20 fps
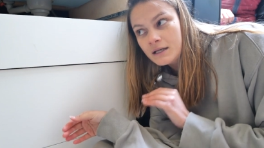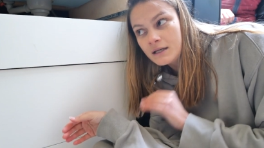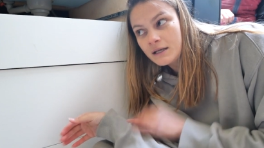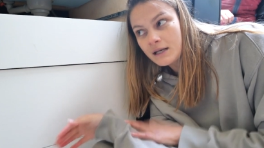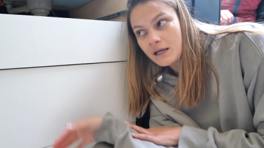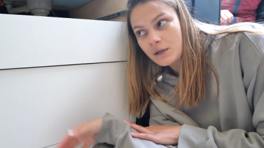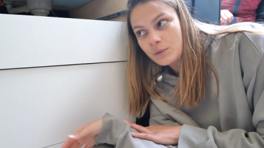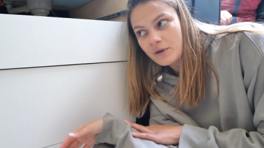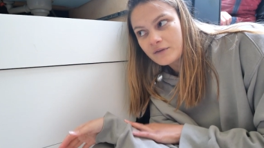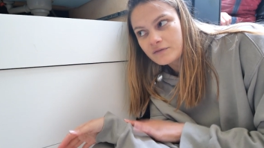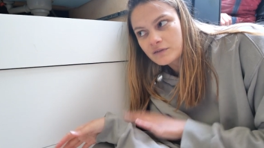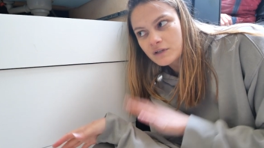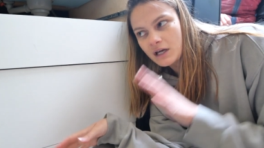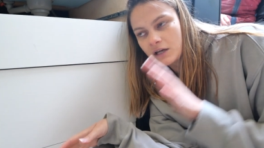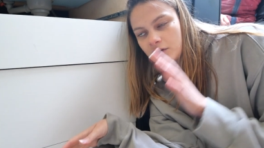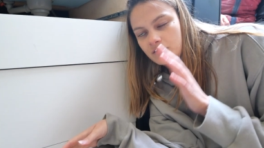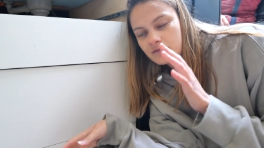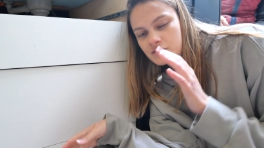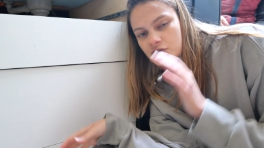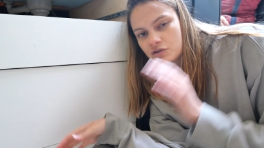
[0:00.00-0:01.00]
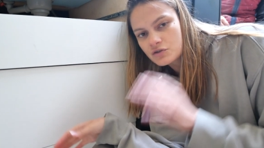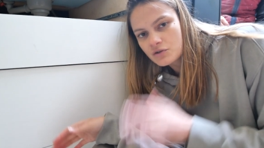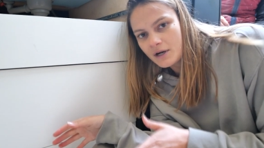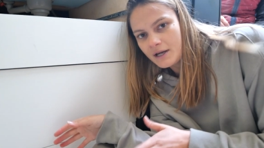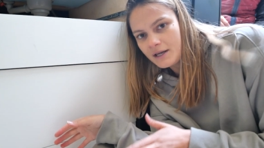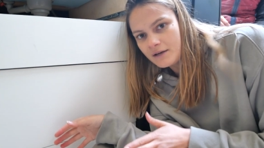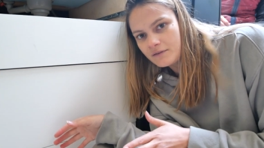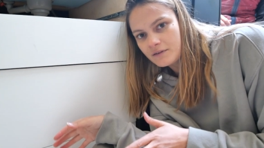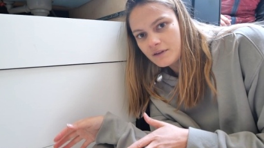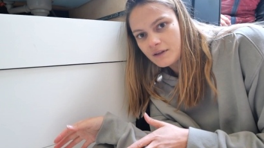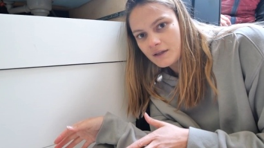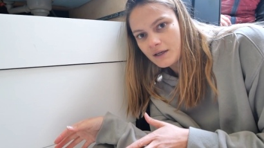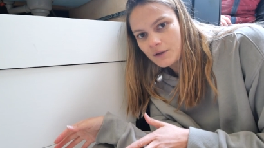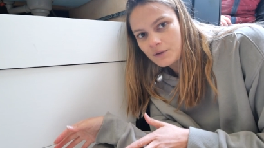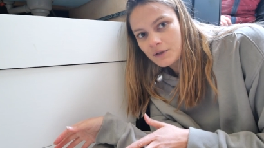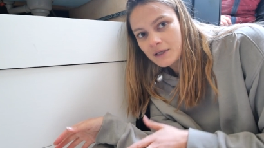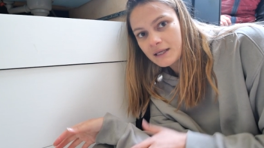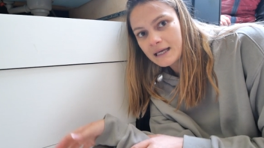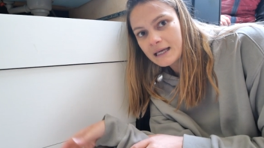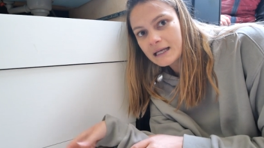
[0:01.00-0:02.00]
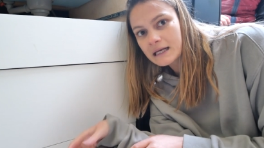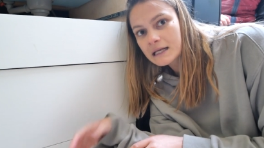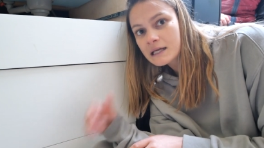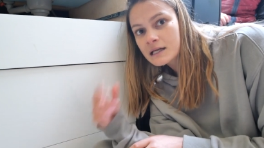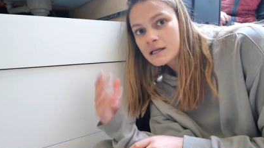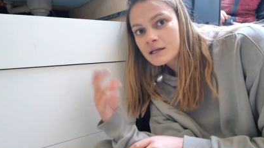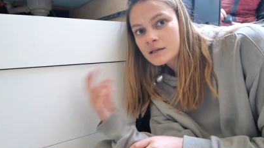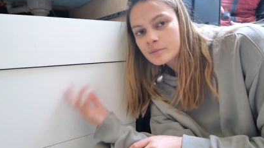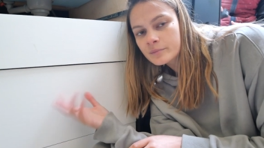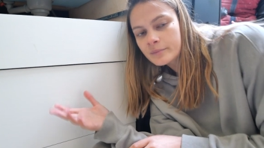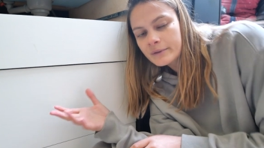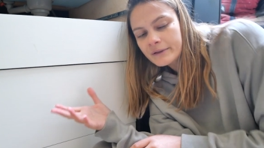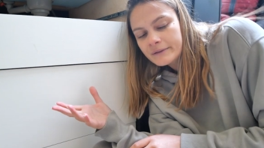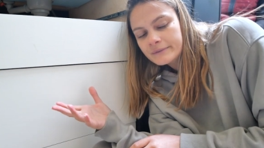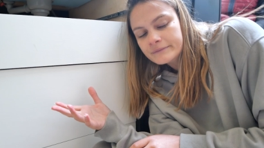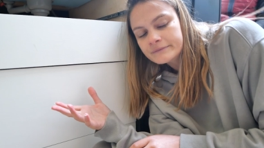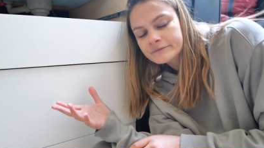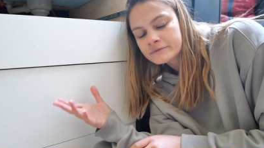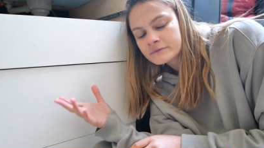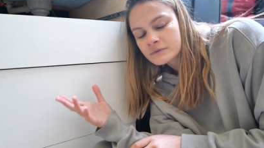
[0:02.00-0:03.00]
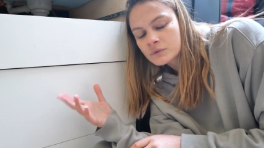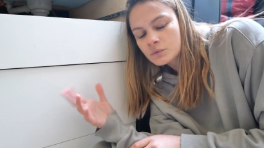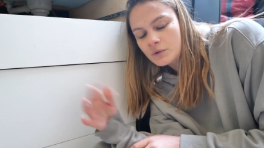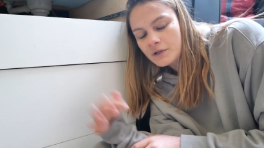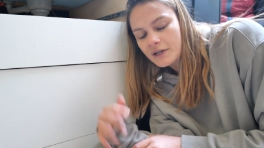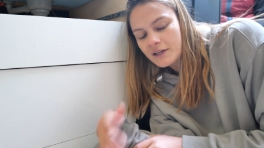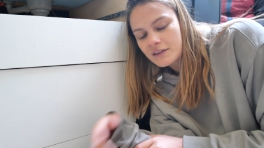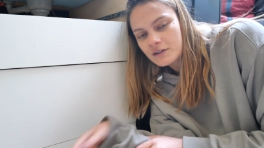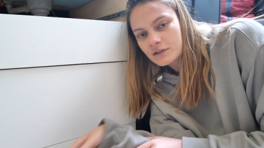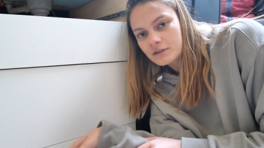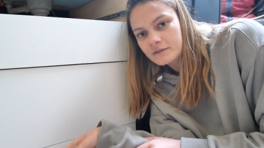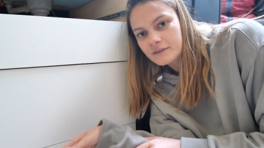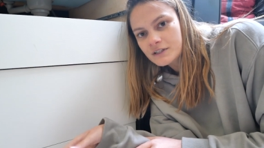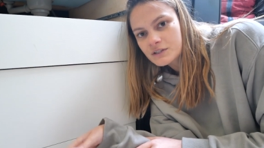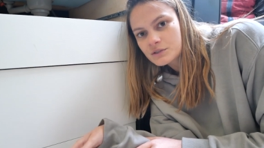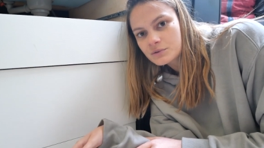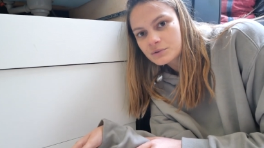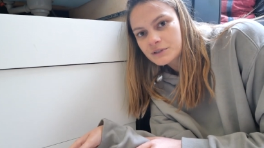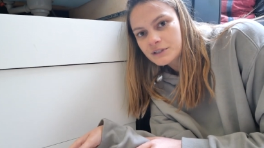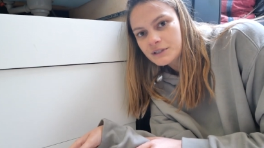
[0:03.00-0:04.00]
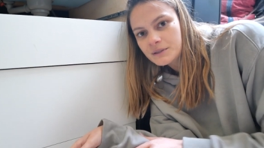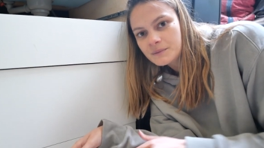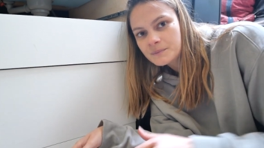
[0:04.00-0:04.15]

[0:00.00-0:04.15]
now we have to kind of try everything out again, but we'll get there eventually.